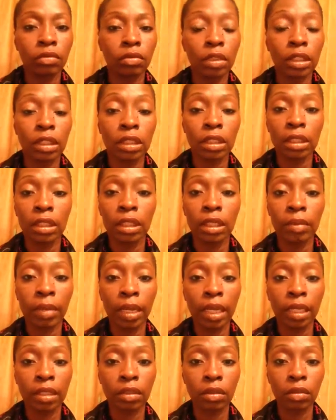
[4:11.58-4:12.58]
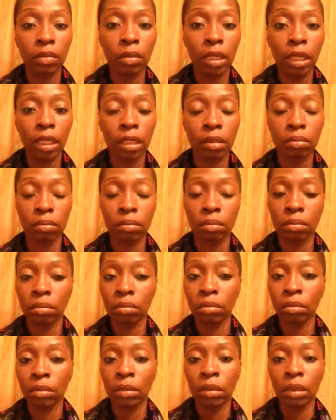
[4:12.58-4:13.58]
recently passed away.
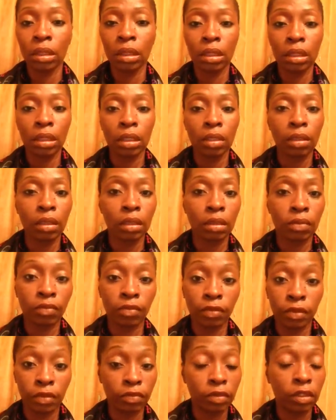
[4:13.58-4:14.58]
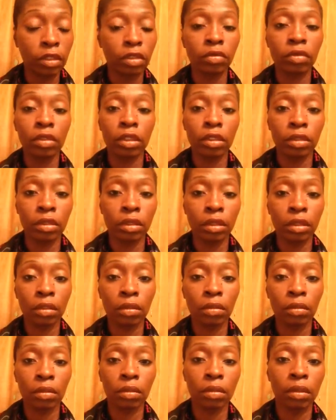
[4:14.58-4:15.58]
53 years
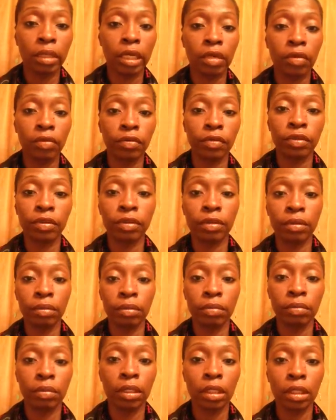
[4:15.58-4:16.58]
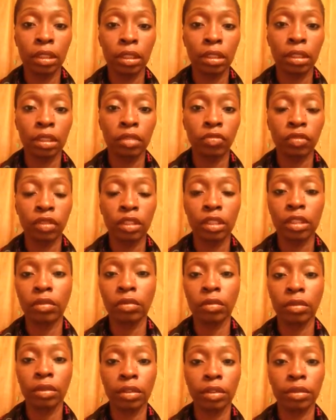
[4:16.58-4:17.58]
old. Now, if you're looking at this
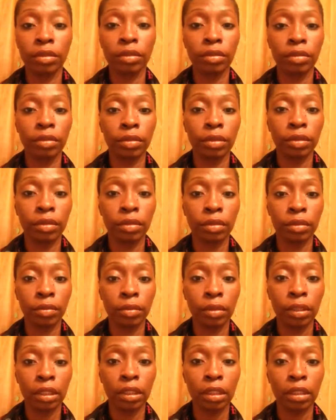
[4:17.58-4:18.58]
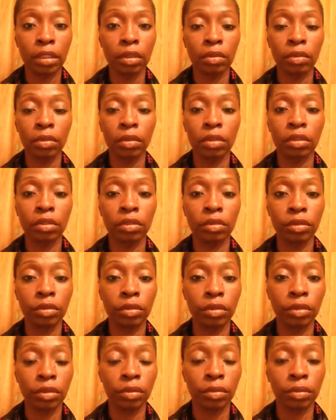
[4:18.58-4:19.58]
video and you're in your 20s or you're in
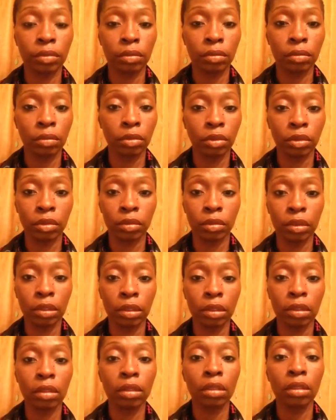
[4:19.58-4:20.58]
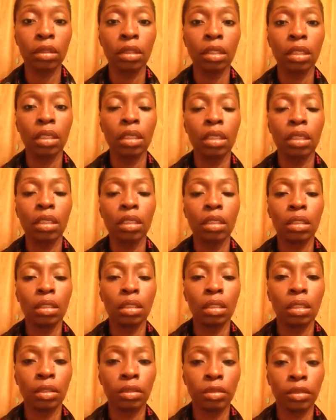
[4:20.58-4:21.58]
your 30s
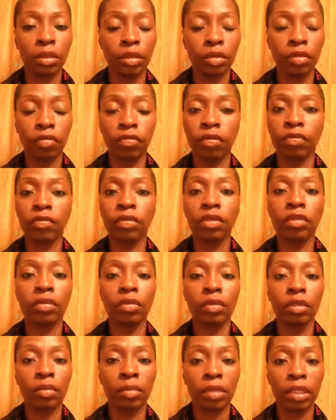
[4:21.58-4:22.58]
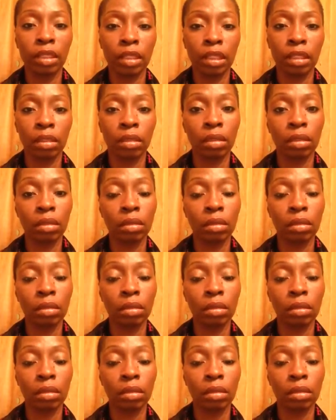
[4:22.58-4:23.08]
and you're here at 53, you may think,